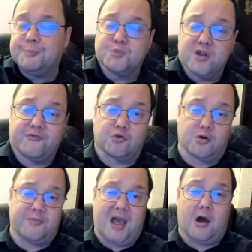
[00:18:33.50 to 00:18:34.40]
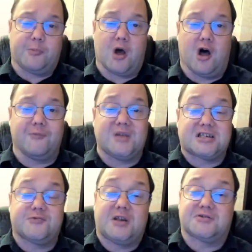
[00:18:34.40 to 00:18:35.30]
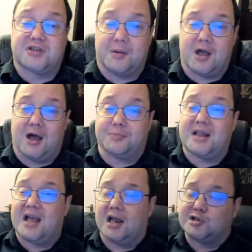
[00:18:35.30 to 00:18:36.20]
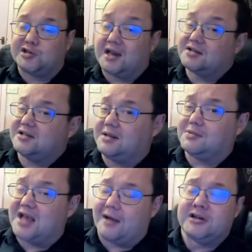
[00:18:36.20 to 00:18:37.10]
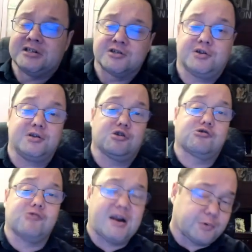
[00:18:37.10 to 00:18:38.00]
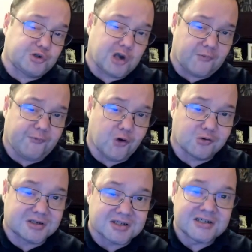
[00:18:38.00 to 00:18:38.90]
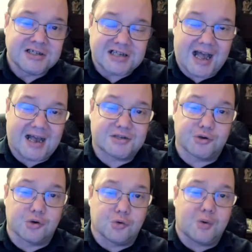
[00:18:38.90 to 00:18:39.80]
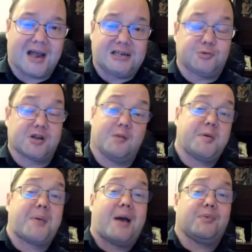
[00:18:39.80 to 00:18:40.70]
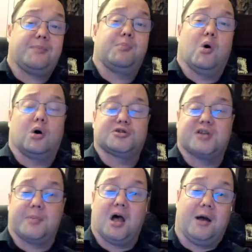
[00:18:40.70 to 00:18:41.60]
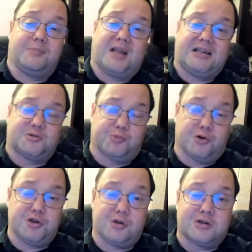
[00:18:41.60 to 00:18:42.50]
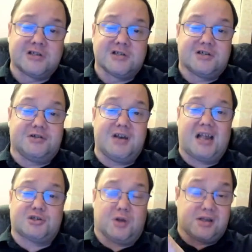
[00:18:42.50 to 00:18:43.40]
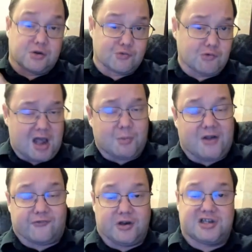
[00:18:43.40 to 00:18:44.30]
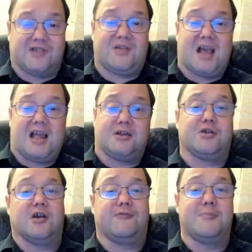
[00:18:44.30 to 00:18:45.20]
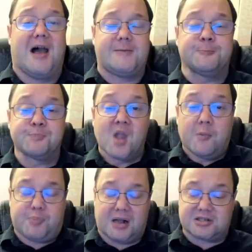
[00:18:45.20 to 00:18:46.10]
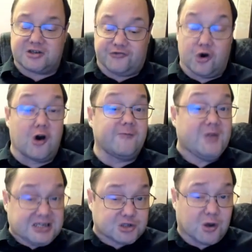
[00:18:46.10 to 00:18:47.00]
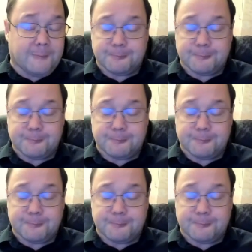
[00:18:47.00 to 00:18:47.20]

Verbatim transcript: for all the help on this 5th summer update. Hashtag Team Gav did an incredible job for us, as always. We're going to be back with more summer updates for you next week and right way through to the end of May. But for this one,